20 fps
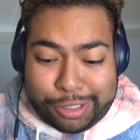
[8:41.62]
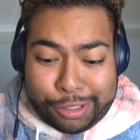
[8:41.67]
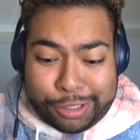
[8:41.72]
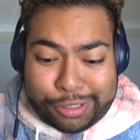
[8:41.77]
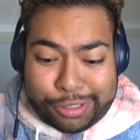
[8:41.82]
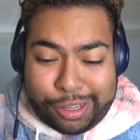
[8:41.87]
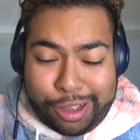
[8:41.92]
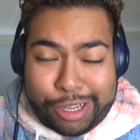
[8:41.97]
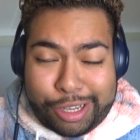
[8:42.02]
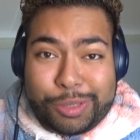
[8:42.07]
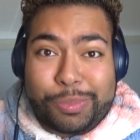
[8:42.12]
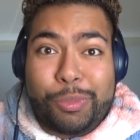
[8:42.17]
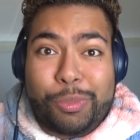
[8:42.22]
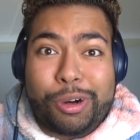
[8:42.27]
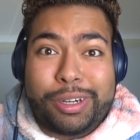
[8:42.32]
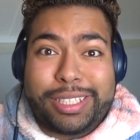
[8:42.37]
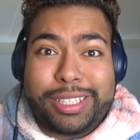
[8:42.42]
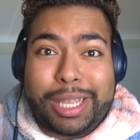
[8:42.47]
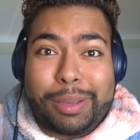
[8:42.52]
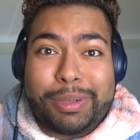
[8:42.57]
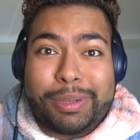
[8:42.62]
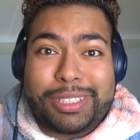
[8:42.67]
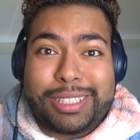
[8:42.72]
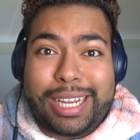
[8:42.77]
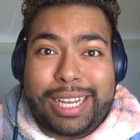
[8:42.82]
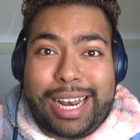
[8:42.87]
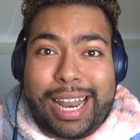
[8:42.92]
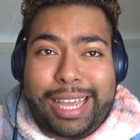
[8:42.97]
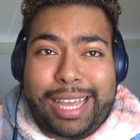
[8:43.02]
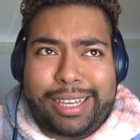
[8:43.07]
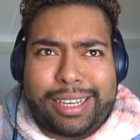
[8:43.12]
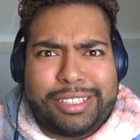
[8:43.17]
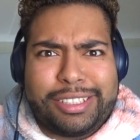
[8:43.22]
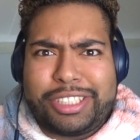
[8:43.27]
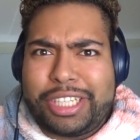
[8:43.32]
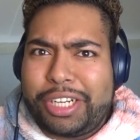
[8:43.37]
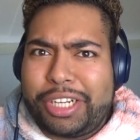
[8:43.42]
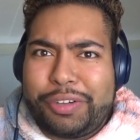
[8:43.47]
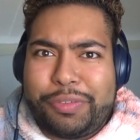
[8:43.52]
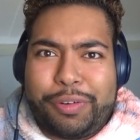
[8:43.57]
could cause more damage than like a
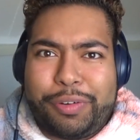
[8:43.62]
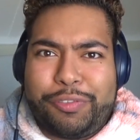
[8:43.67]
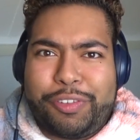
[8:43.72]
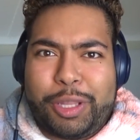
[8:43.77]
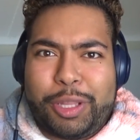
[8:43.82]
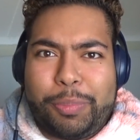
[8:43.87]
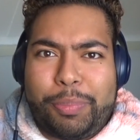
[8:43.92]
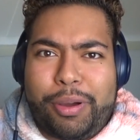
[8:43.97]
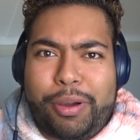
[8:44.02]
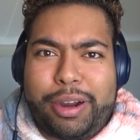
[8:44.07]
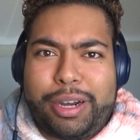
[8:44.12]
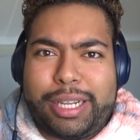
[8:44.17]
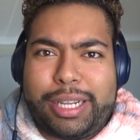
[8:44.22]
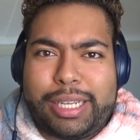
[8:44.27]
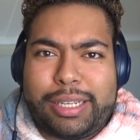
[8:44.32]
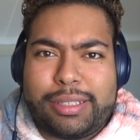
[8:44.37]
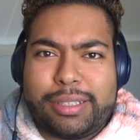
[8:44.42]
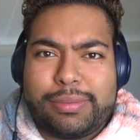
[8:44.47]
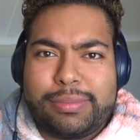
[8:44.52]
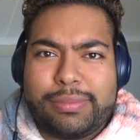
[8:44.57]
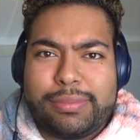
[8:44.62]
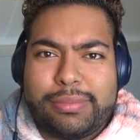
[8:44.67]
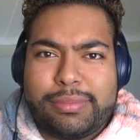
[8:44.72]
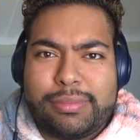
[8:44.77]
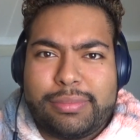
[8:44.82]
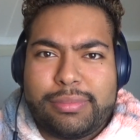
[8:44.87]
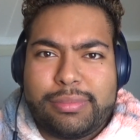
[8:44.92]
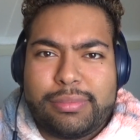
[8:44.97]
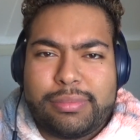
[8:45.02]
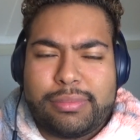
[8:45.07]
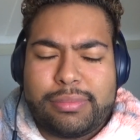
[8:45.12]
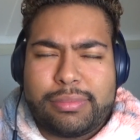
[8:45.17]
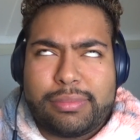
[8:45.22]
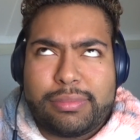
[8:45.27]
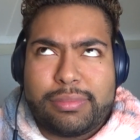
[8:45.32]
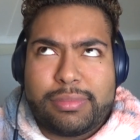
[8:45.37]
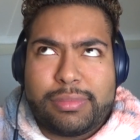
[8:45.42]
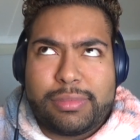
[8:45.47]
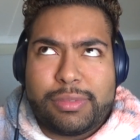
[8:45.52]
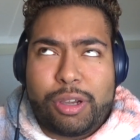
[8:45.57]
gender reveal party.
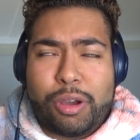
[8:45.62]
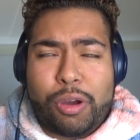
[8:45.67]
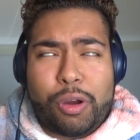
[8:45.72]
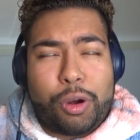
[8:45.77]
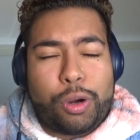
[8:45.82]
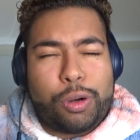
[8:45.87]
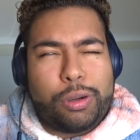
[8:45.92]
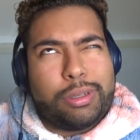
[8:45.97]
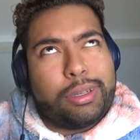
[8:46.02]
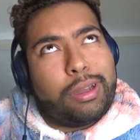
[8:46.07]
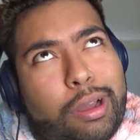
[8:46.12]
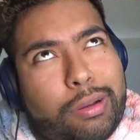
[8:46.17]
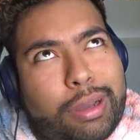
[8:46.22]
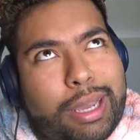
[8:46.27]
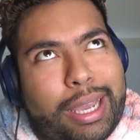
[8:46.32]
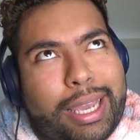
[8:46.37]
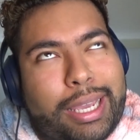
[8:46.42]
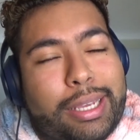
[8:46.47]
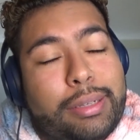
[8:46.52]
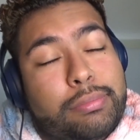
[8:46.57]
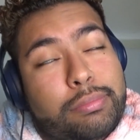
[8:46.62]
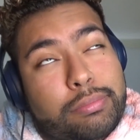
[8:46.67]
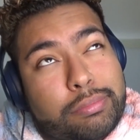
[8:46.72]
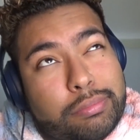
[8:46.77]
Or, okay.